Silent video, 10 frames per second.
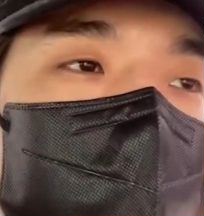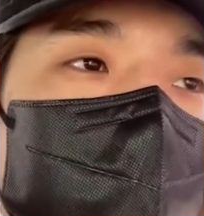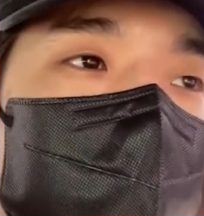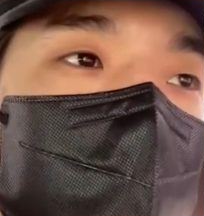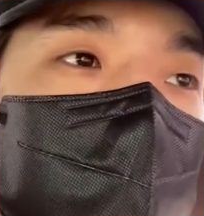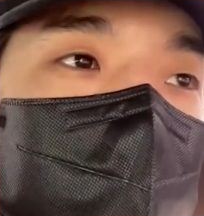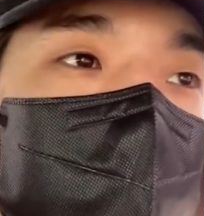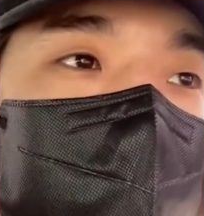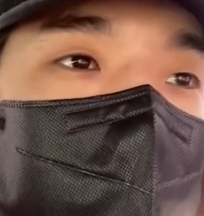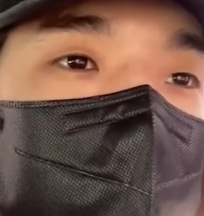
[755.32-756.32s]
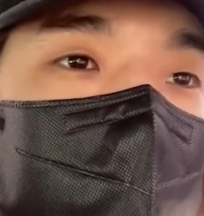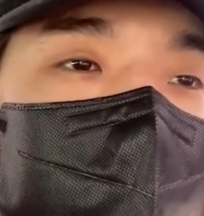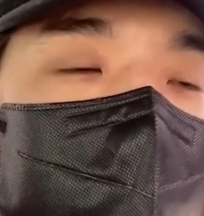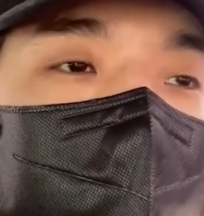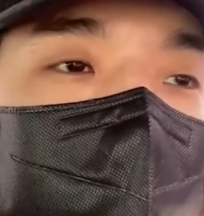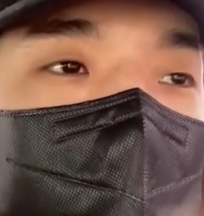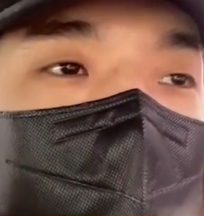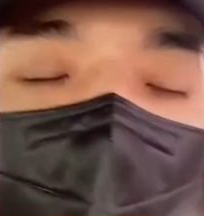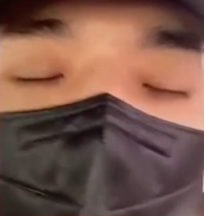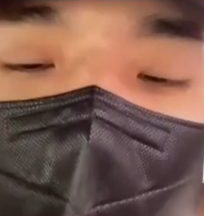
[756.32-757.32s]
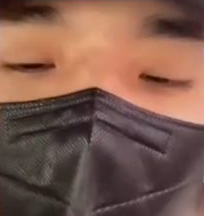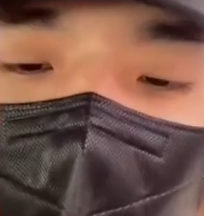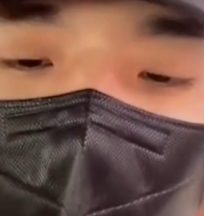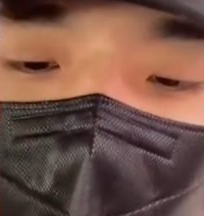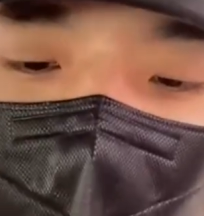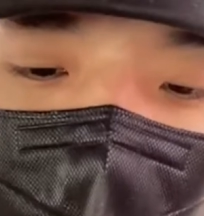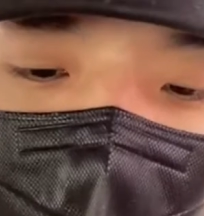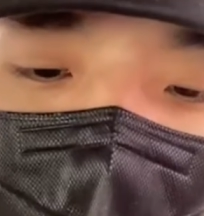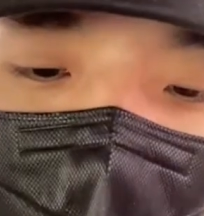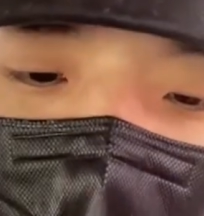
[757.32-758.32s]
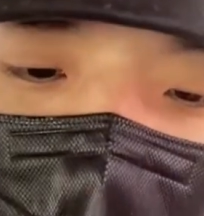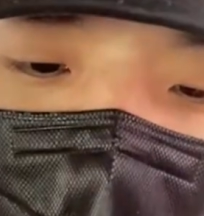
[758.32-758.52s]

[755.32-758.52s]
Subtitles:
you? It's like an endless loop.